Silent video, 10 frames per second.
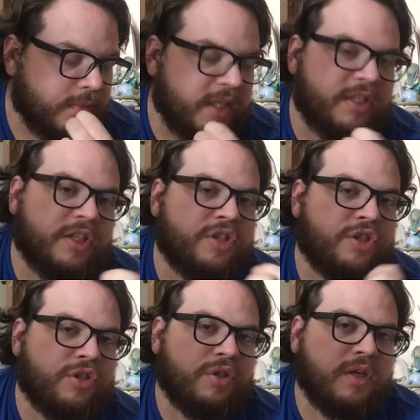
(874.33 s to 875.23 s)

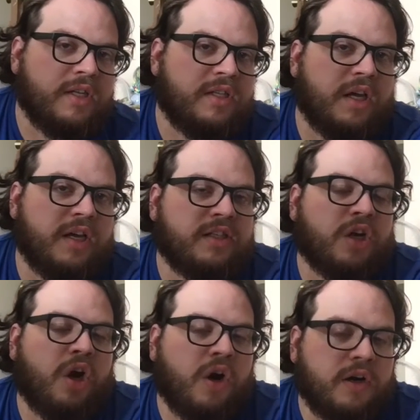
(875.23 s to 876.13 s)
It's a
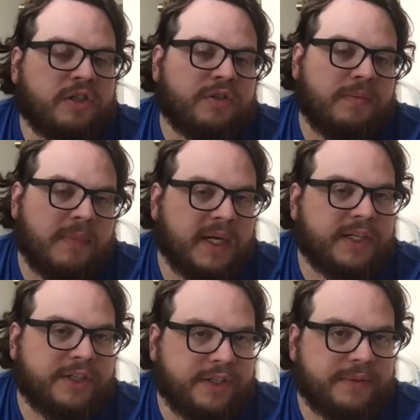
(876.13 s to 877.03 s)
harsh reminder.